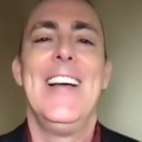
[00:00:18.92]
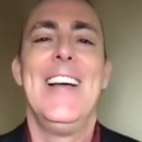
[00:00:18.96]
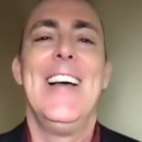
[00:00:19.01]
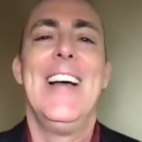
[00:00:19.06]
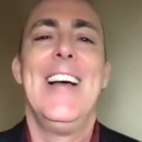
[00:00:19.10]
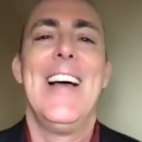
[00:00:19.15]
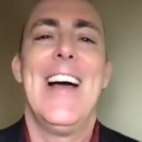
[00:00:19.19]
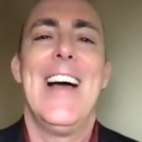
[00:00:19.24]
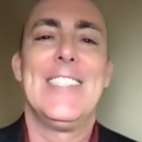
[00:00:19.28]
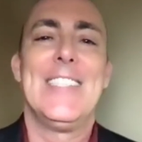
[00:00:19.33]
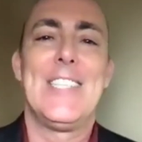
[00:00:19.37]

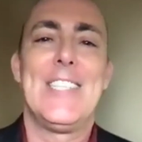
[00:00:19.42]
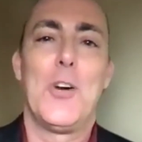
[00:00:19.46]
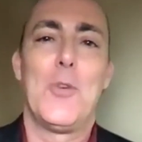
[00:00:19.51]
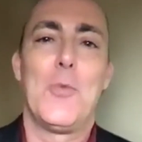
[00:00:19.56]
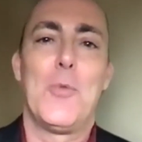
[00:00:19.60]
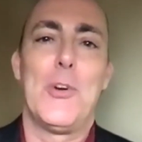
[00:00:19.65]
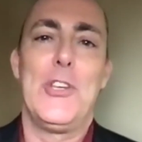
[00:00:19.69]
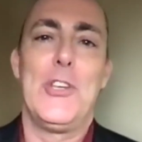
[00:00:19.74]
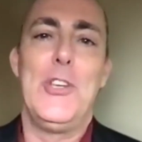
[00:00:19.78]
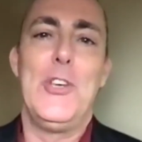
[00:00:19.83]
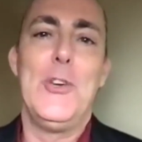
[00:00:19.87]
And so
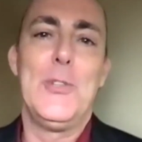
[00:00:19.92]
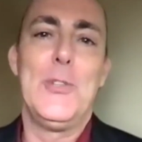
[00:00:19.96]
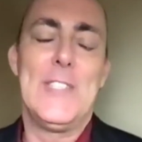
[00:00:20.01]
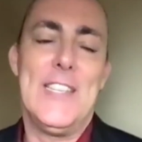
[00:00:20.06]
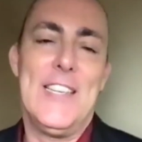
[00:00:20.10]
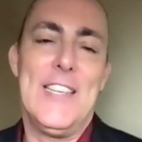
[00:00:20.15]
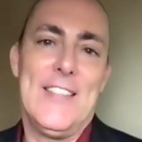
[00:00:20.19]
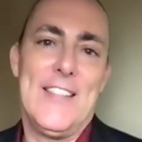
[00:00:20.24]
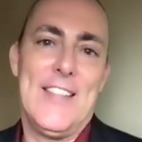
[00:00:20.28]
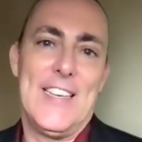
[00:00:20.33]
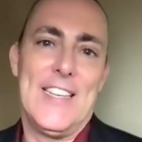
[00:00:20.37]
we're
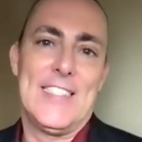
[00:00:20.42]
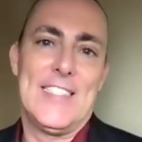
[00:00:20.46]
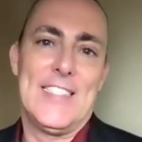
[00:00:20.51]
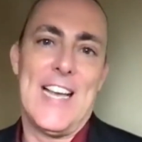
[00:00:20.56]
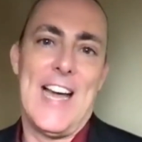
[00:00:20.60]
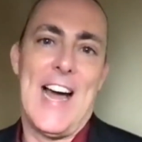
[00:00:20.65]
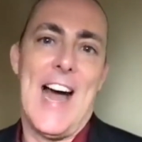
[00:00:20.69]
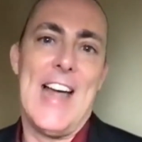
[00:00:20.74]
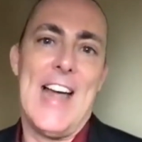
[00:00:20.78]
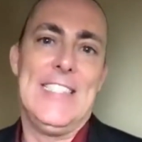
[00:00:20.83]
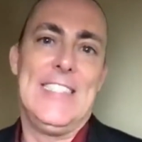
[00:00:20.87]
using this
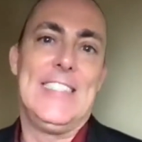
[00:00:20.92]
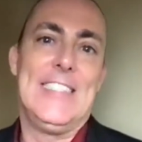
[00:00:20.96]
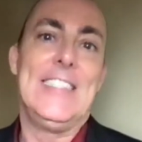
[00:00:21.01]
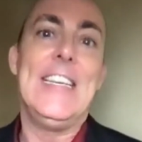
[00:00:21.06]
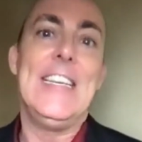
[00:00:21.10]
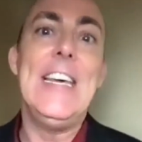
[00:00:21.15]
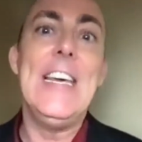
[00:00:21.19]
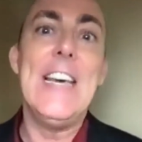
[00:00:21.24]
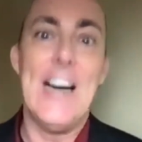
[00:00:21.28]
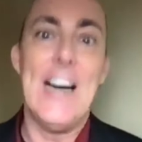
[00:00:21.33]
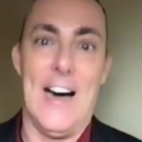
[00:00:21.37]

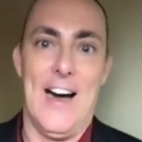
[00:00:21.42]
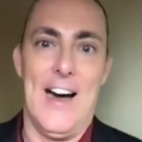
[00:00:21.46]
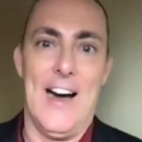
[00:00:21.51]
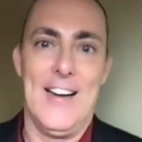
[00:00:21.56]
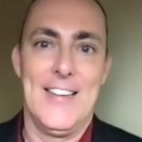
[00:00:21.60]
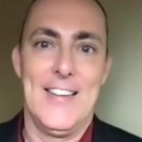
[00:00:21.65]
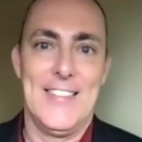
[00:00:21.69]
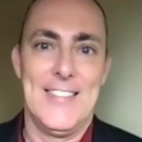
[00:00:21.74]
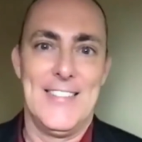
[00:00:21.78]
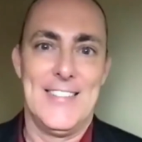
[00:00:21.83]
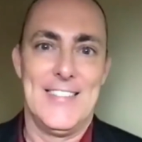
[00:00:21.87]
idea
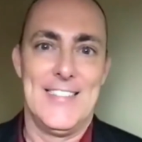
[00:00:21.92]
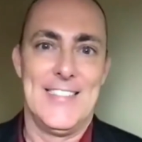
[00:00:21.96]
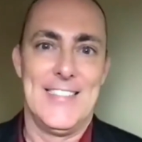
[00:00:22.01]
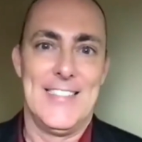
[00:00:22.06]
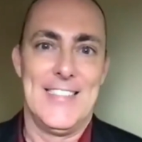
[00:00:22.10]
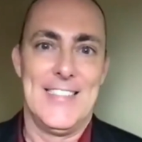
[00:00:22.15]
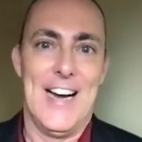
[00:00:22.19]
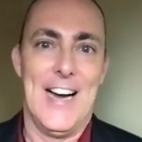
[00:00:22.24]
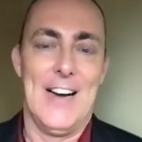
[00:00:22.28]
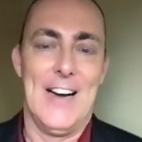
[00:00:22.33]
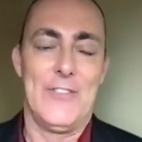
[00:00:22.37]

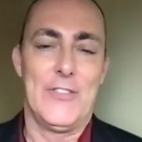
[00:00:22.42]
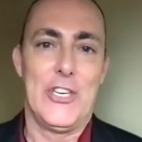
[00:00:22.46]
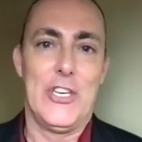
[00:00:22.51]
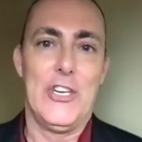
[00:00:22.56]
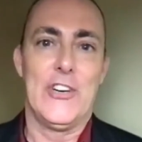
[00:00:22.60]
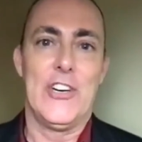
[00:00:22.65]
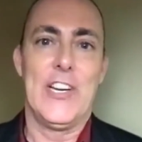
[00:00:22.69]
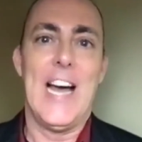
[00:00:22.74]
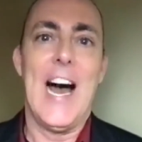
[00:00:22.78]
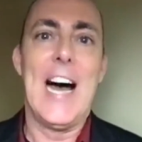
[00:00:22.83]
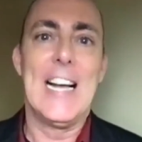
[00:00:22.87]
of
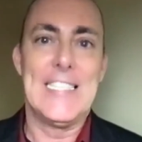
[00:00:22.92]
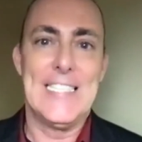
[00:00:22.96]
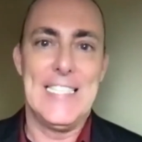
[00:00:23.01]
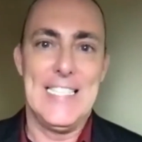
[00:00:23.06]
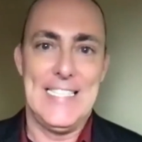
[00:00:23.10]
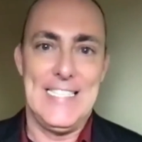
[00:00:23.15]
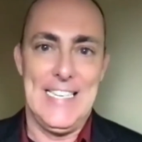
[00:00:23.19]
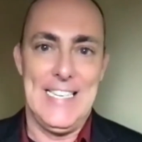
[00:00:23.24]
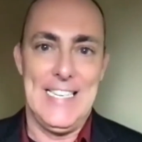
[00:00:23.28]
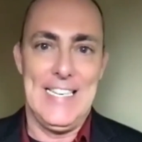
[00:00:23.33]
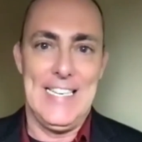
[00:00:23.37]

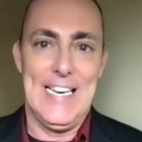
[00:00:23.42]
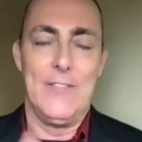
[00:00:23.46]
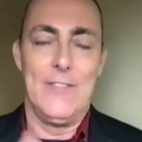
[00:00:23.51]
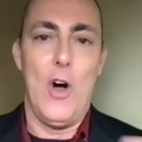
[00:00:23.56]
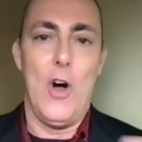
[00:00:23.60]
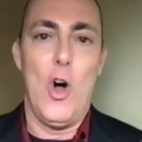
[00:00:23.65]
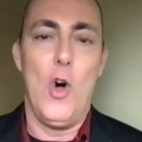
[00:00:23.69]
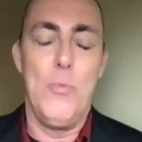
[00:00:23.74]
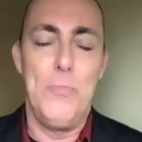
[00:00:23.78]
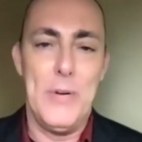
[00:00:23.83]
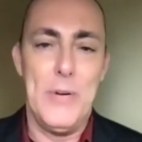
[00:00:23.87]
curiosity,
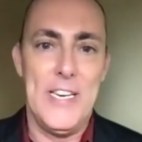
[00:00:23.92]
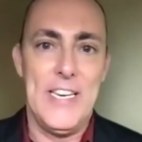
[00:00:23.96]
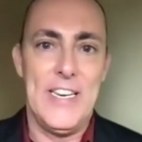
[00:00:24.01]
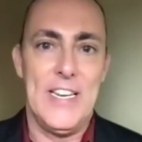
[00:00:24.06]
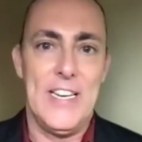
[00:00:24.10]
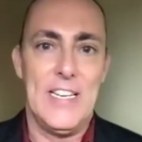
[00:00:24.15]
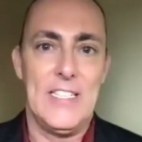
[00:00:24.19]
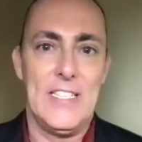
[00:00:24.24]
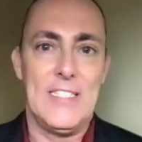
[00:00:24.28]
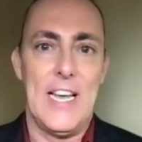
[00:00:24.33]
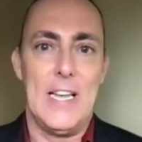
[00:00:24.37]
of
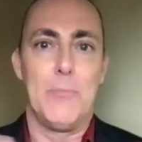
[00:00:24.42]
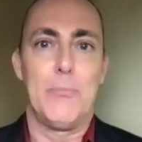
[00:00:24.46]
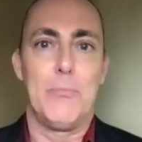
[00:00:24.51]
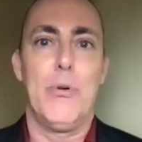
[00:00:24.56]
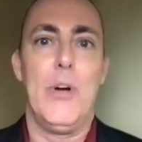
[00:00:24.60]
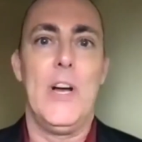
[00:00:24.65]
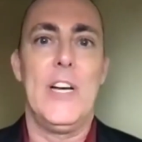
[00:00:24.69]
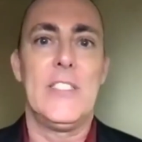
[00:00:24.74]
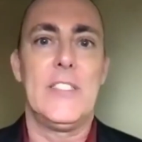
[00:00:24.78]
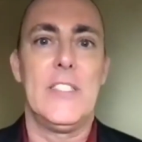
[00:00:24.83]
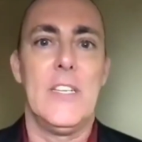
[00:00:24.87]
openness and
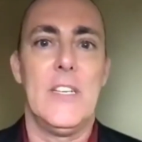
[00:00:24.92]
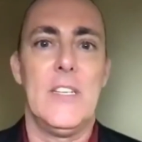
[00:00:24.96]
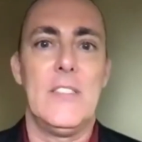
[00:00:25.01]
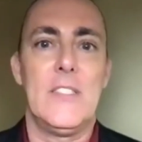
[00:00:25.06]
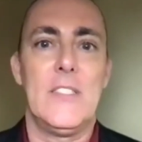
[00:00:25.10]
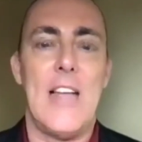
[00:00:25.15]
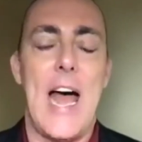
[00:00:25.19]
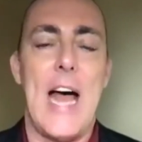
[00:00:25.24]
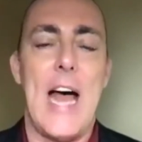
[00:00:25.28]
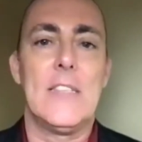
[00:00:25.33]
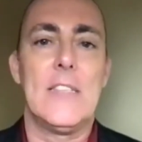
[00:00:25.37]

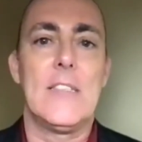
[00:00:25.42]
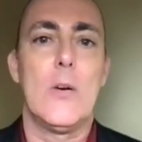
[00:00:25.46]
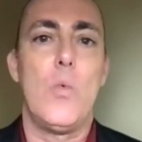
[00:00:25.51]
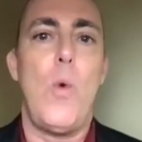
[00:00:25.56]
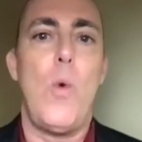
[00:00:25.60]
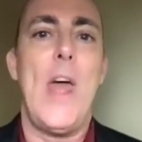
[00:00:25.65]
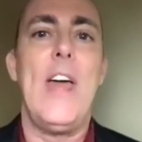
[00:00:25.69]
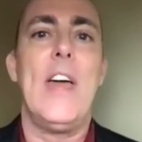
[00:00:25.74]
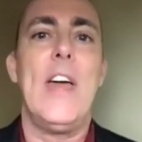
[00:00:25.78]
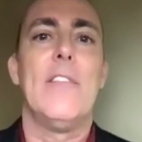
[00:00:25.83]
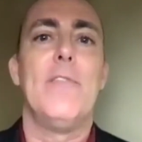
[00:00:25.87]
presence as a
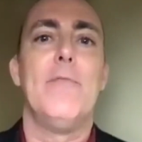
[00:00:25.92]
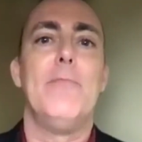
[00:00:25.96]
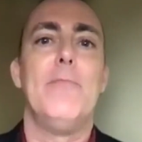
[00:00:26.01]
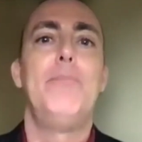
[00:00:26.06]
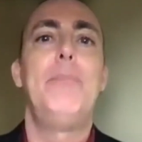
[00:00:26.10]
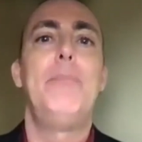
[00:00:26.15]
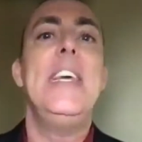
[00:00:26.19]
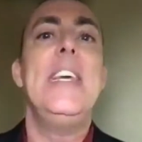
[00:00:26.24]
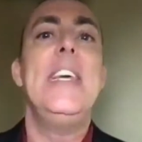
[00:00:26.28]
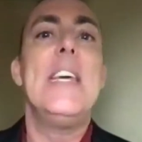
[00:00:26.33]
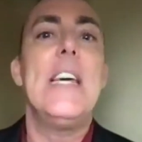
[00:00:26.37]
way of
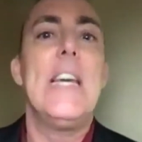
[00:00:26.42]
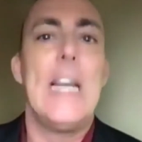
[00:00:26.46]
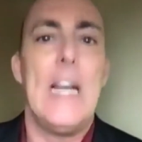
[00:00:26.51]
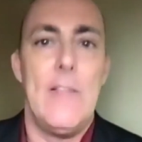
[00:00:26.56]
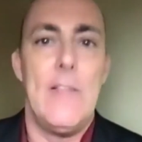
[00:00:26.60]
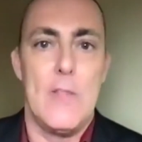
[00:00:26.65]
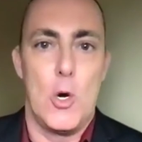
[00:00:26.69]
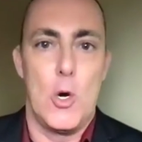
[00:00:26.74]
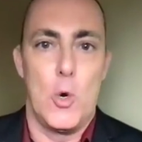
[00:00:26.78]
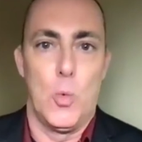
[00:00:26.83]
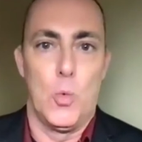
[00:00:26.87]
being
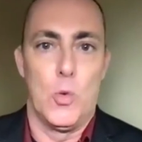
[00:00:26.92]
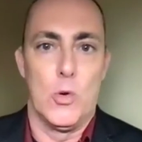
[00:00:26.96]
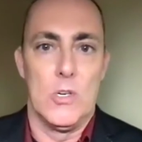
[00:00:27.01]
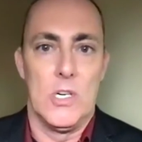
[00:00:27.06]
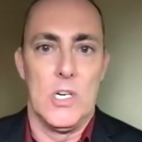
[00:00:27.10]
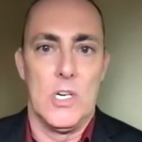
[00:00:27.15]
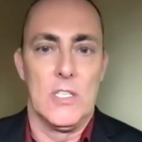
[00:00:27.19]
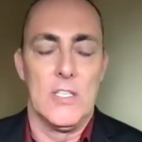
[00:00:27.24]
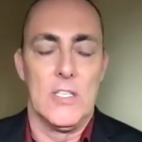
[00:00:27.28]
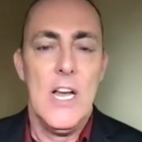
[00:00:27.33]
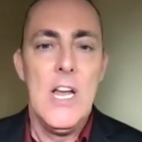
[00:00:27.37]
in the
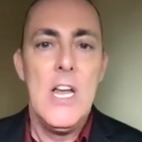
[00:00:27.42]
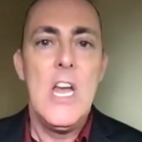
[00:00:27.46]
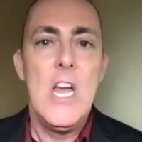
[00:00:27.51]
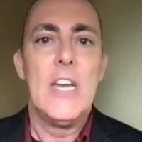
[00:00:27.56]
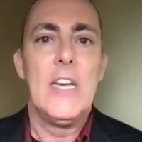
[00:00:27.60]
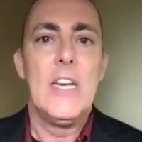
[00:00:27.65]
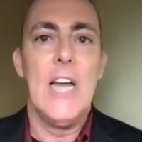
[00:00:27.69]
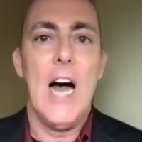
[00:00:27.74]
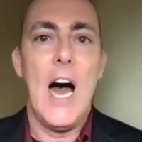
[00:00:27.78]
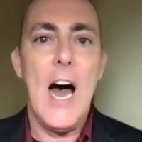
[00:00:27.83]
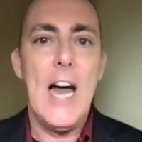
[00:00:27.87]
world,
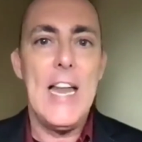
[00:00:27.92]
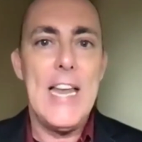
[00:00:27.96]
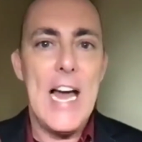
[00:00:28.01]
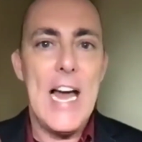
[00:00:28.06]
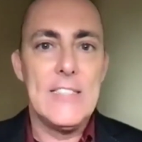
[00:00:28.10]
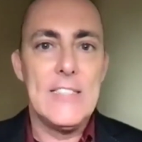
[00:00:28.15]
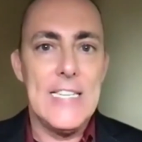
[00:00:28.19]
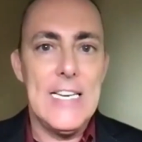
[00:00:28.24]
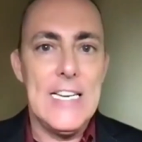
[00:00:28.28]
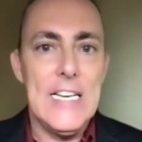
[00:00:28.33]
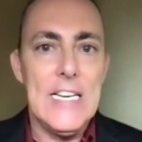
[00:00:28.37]
not
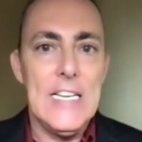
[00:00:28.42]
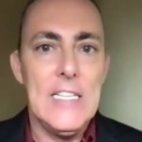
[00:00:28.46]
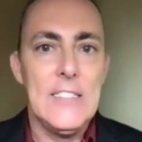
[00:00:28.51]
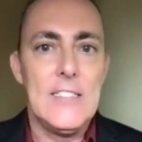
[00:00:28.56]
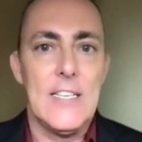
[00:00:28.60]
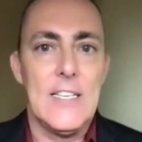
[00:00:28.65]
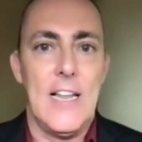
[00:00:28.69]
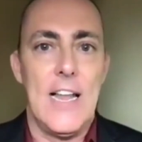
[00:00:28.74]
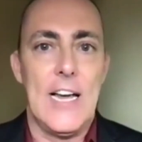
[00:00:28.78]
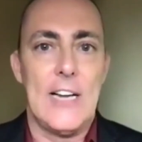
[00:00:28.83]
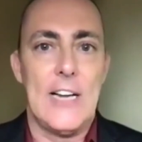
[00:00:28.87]
as an
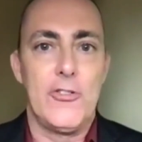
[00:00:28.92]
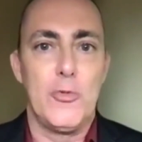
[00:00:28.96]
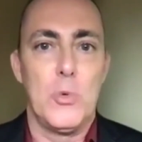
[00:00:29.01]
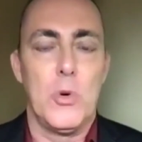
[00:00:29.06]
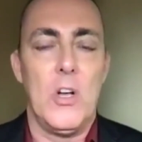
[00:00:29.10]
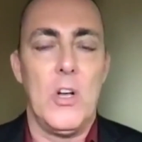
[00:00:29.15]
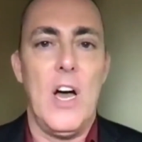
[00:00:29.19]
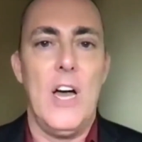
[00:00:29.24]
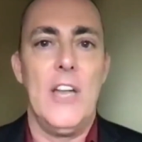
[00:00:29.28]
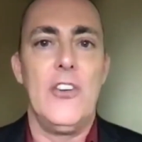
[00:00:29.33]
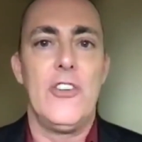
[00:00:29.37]

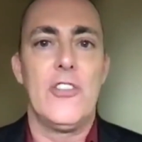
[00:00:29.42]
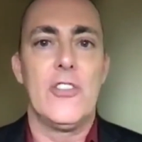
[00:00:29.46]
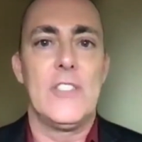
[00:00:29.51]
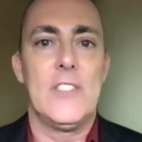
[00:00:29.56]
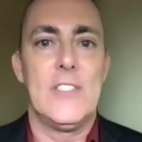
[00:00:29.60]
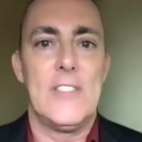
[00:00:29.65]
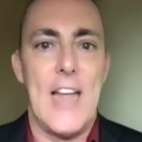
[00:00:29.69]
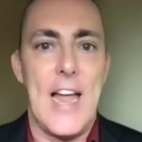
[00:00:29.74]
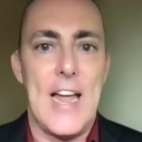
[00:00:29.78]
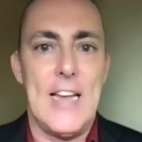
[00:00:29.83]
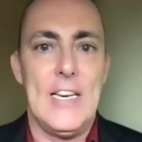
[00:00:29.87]
intellectual
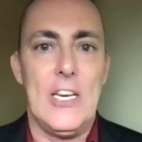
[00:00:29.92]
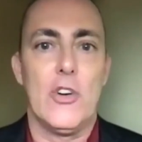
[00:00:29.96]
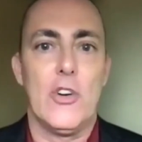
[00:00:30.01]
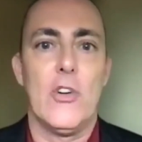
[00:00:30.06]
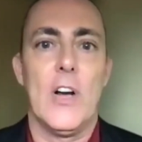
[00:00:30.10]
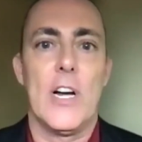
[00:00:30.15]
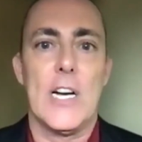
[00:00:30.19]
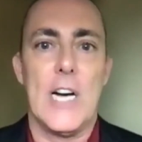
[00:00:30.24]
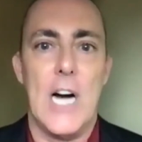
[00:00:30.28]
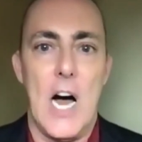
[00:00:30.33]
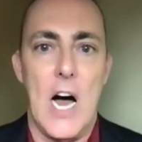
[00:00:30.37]
understanding or
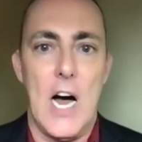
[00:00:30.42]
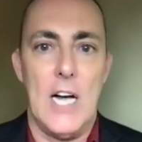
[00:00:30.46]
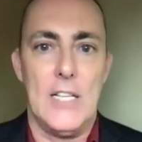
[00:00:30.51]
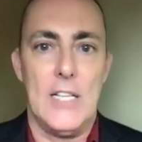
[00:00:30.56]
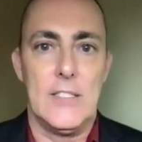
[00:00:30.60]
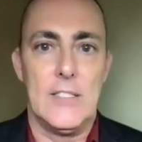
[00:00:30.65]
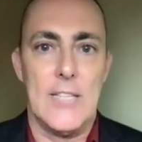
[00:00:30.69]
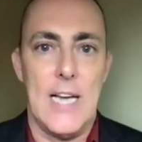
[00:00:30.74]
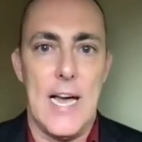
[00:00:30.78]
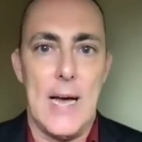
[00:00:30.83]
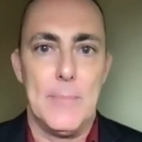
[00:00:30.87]
a
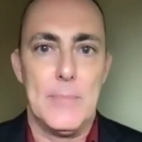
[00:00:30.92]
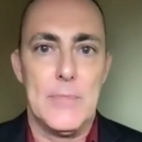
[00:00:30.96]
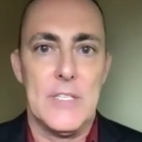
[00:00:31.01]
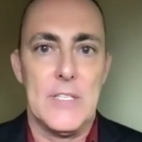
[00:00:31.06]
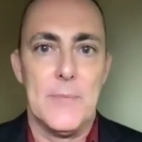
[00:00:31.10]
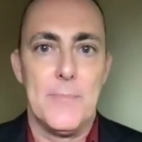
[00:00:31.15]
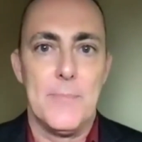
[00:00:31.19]
concept.